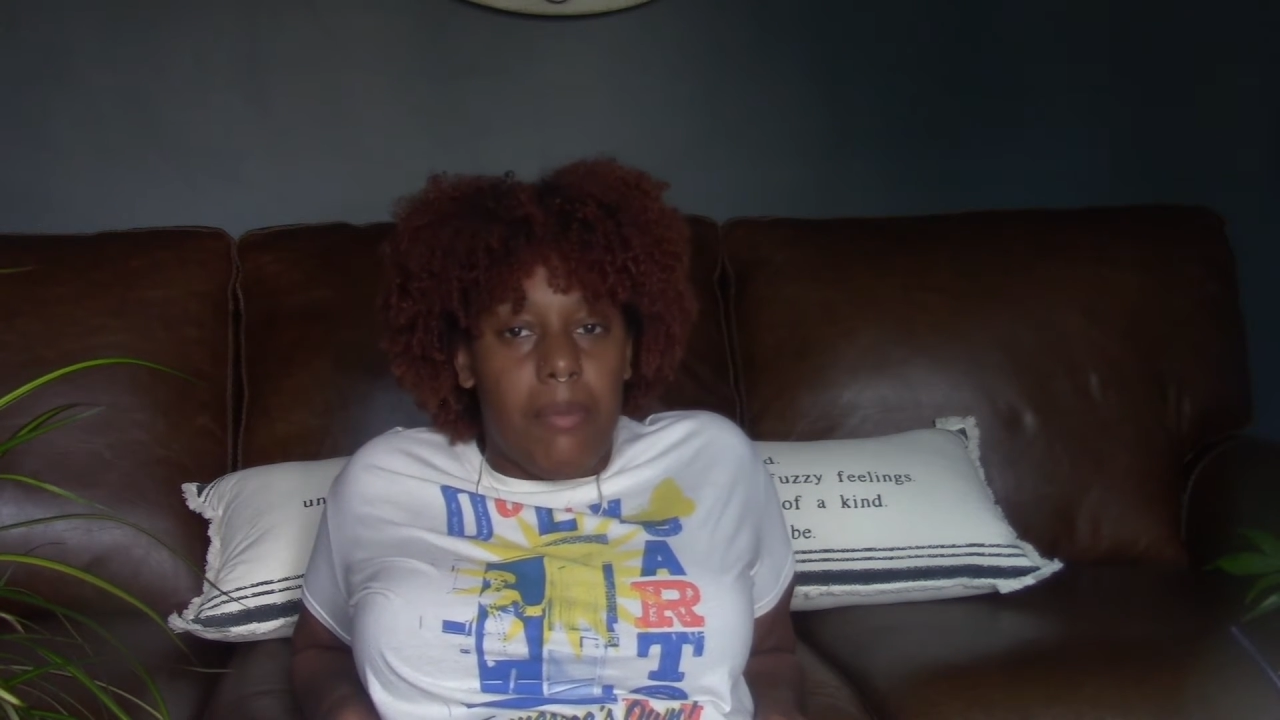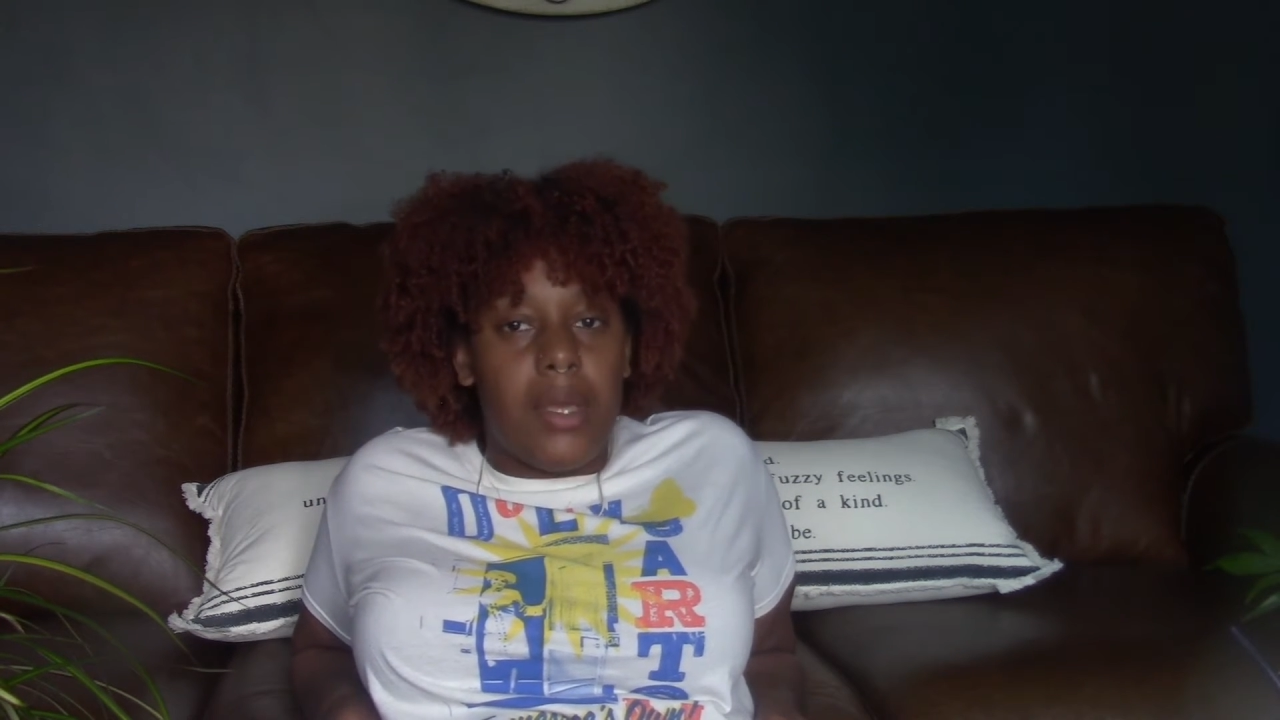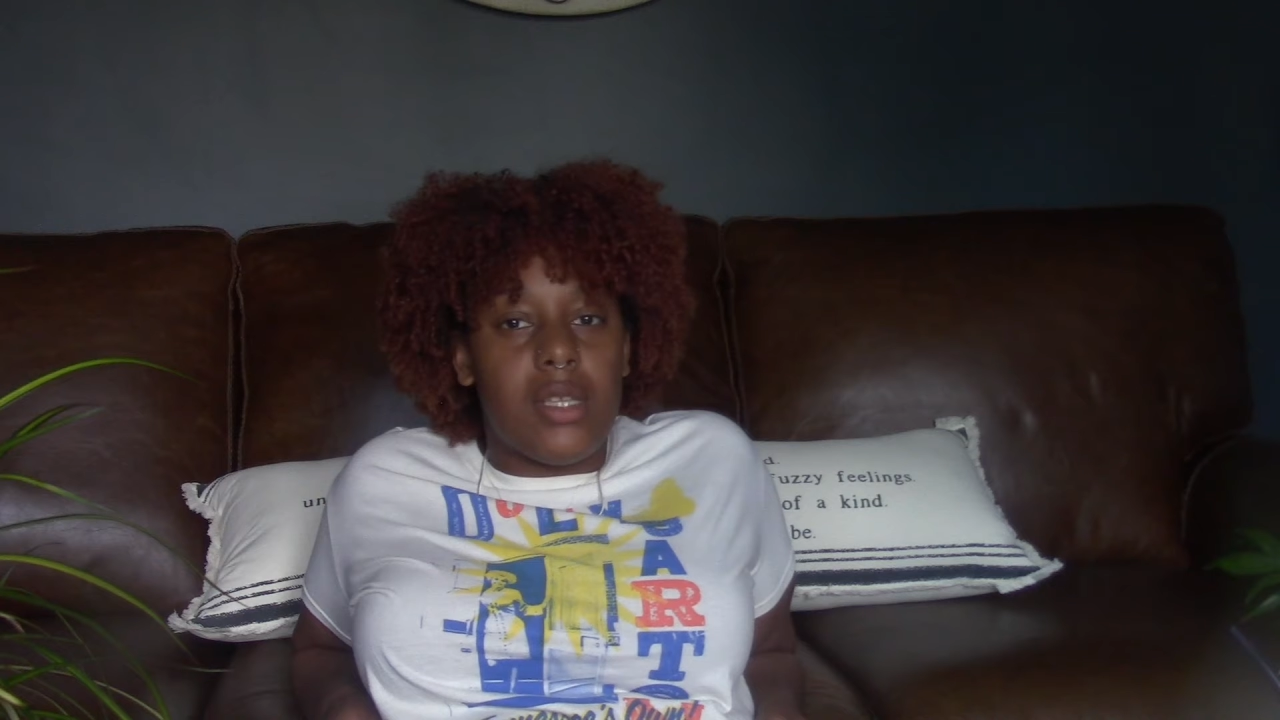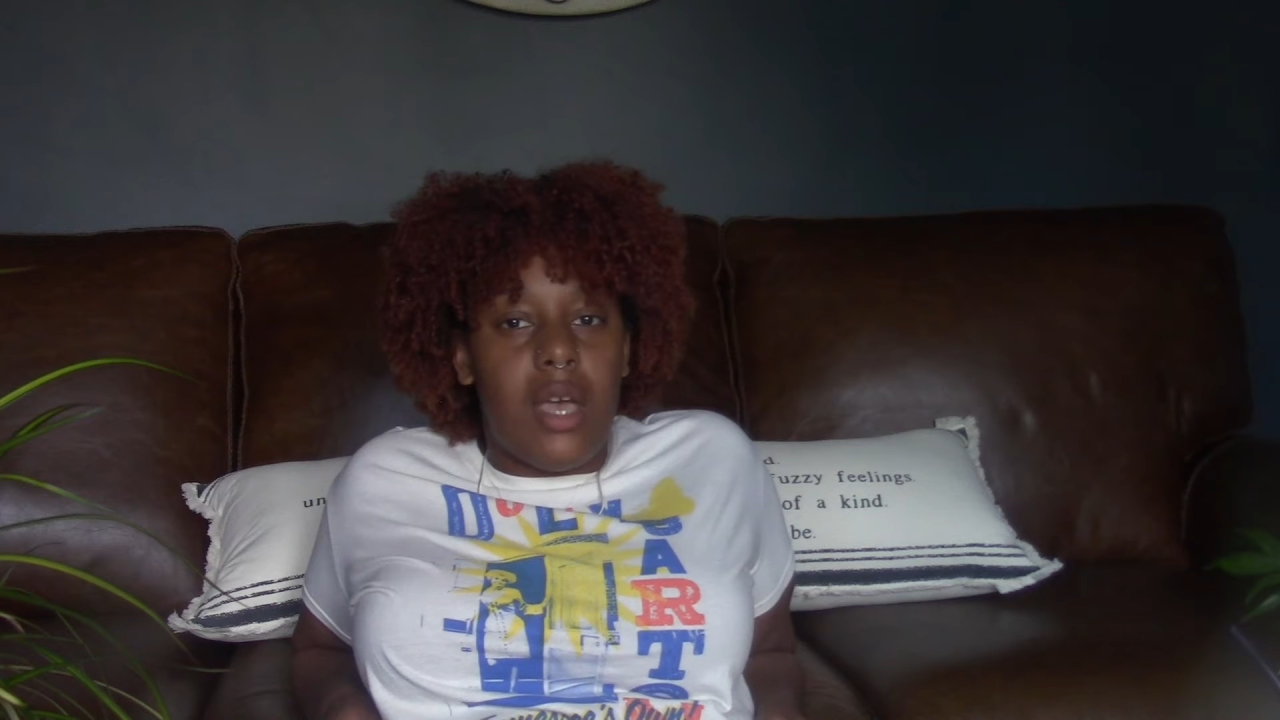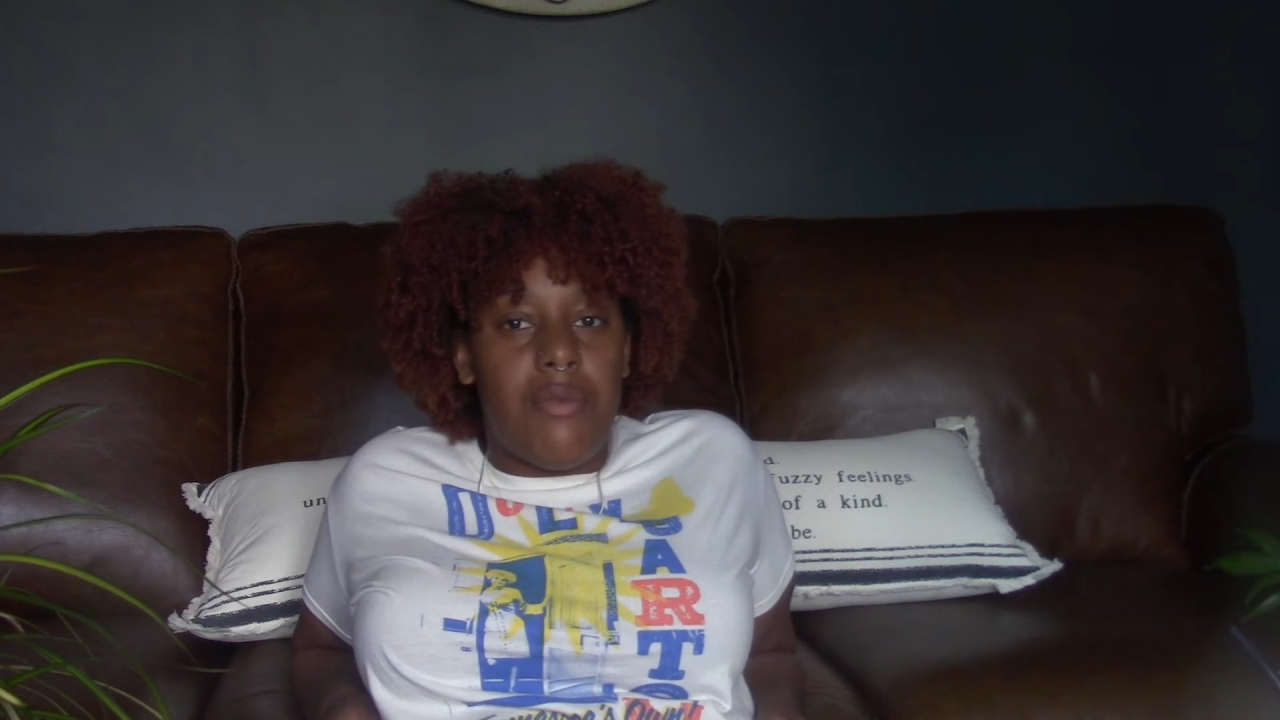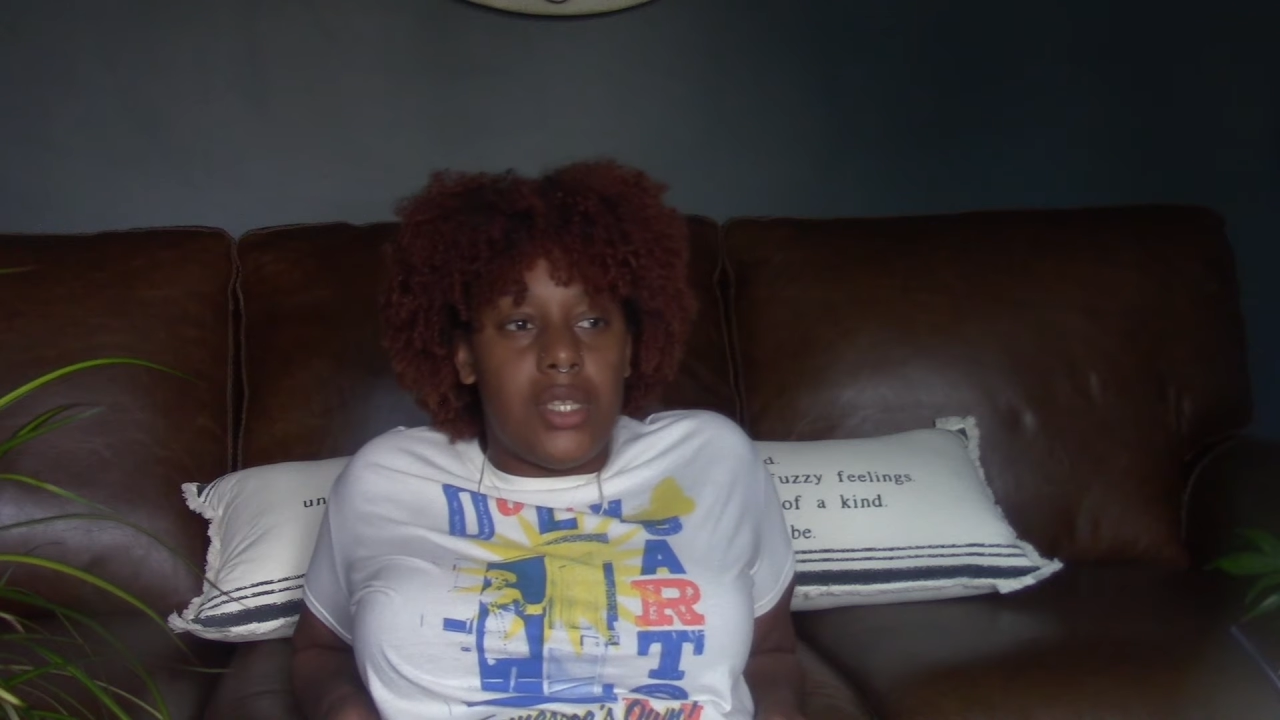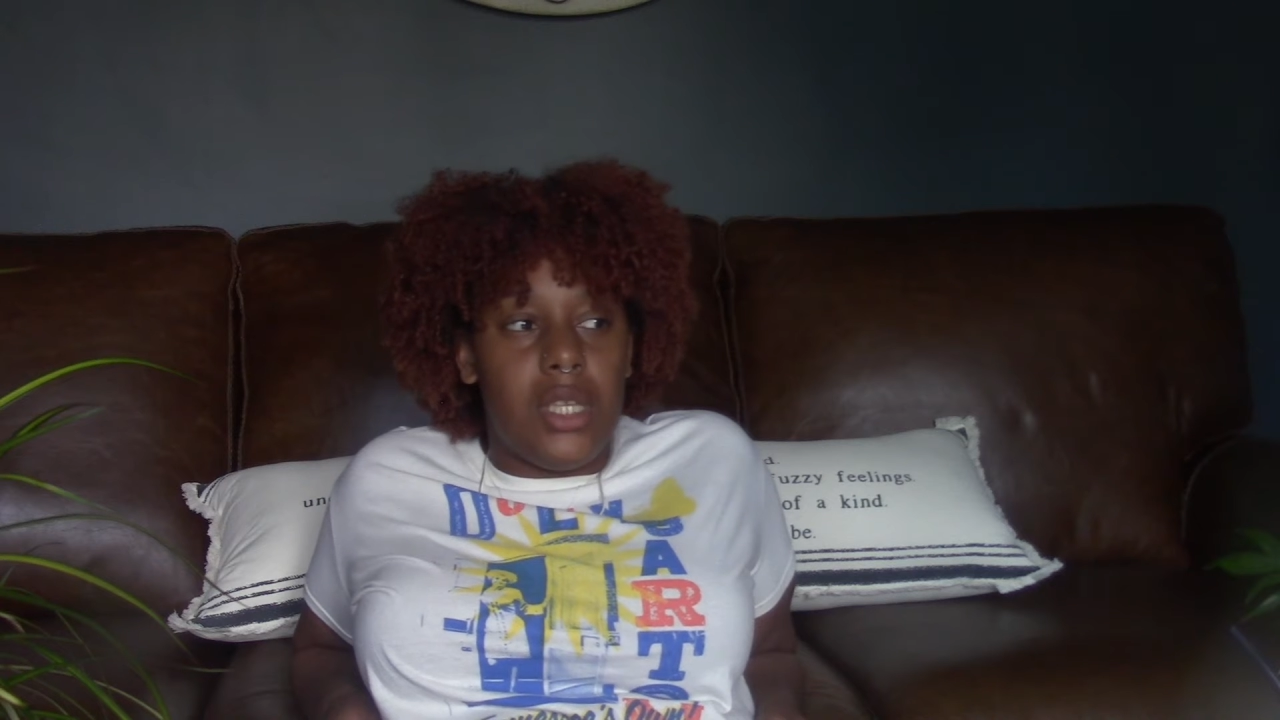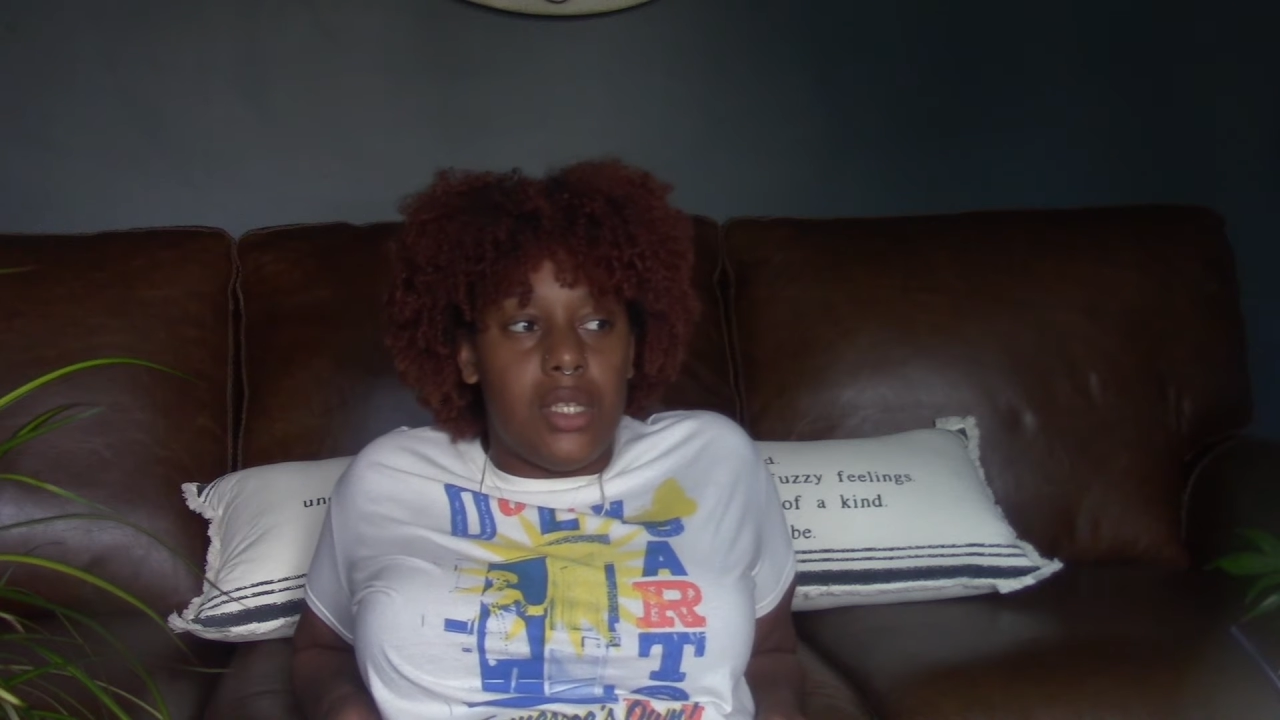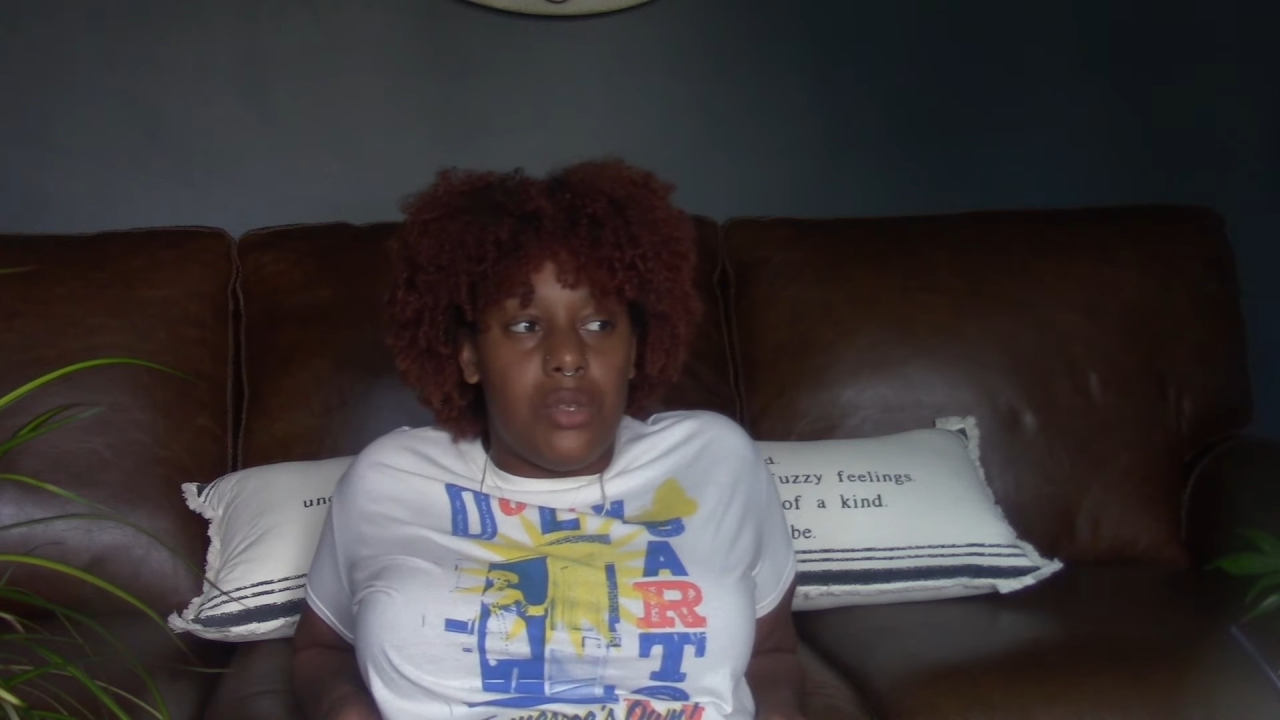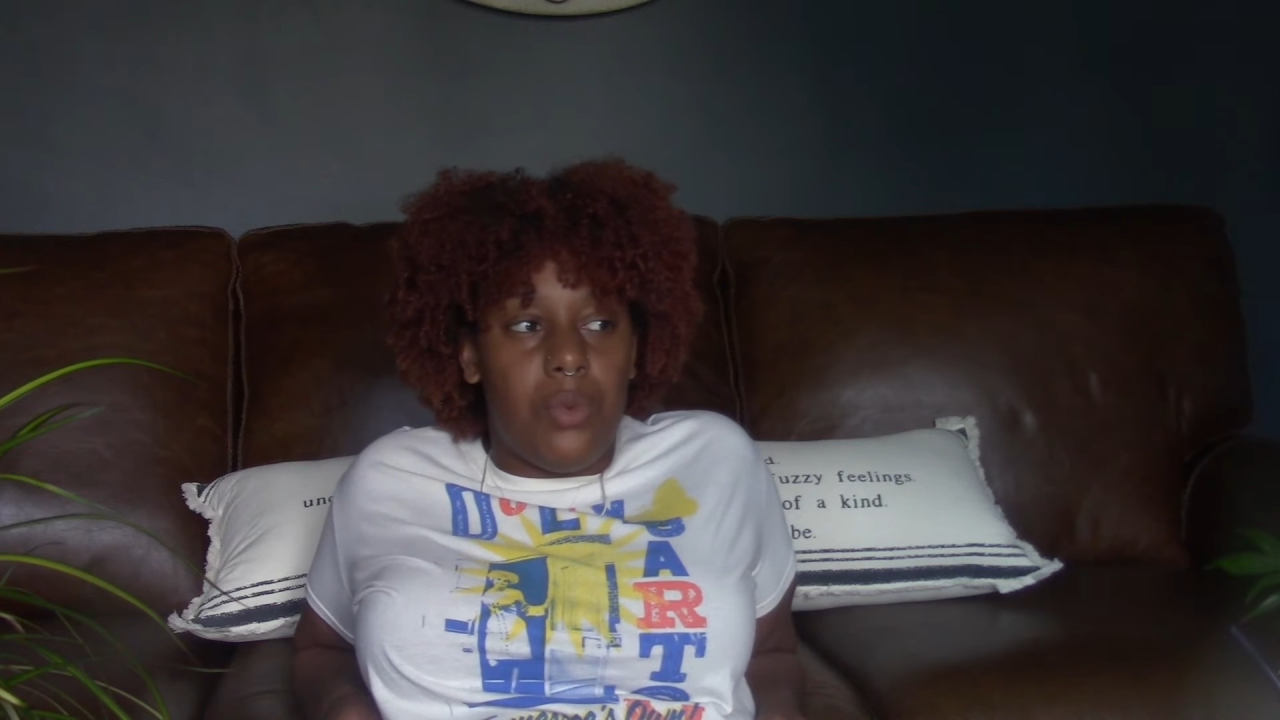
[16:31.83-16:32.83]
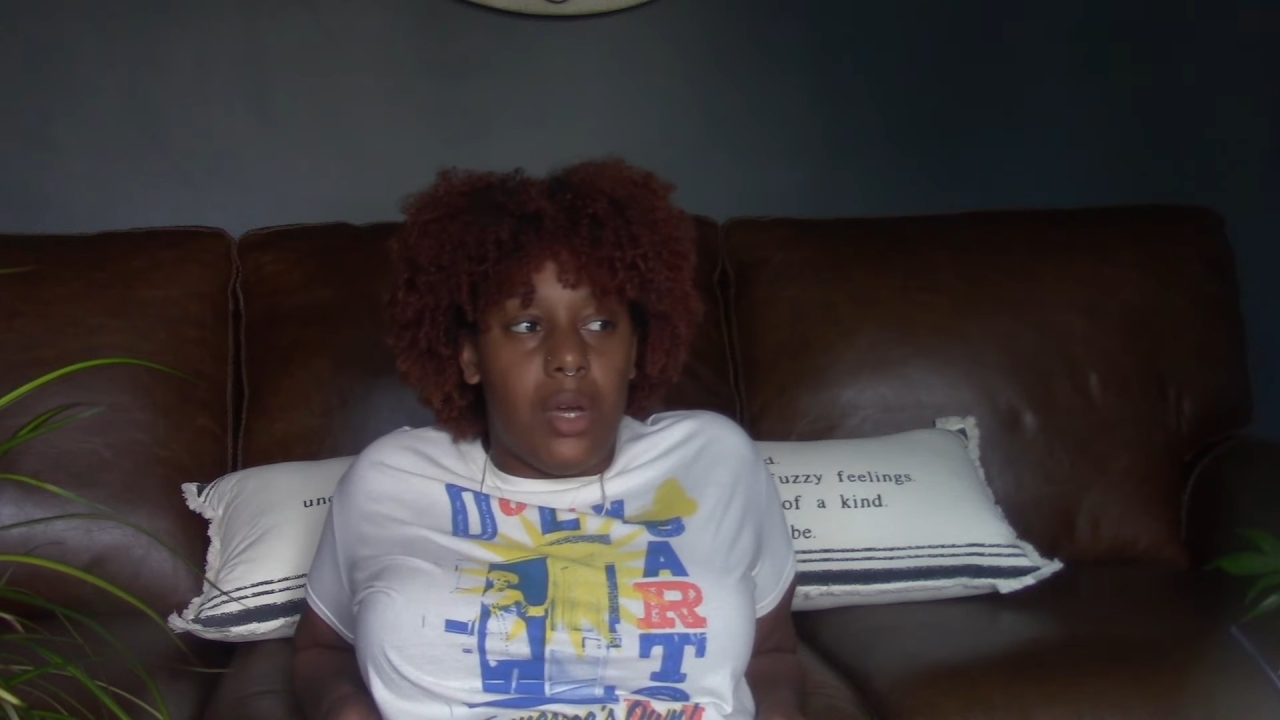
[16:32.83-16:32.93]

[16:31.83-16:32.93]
because obviously he doesn't